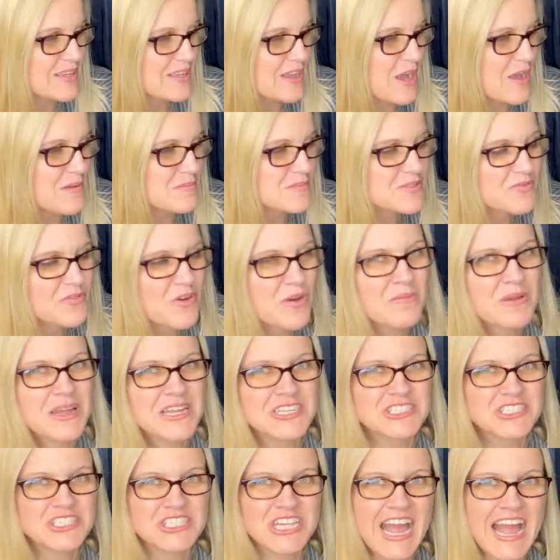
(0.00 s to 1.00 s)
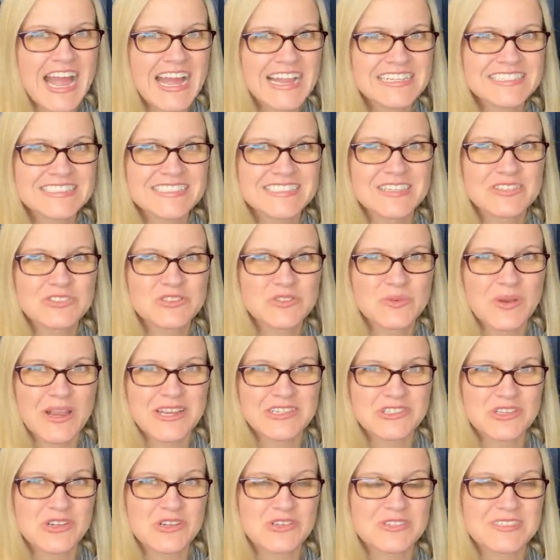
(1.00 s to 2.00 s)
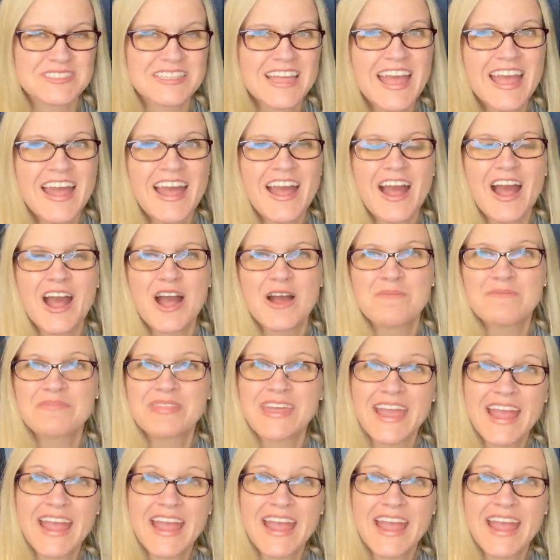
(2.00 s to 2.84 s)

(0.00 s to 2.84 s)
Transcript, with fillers: comes from Jack's Treasures. Um, they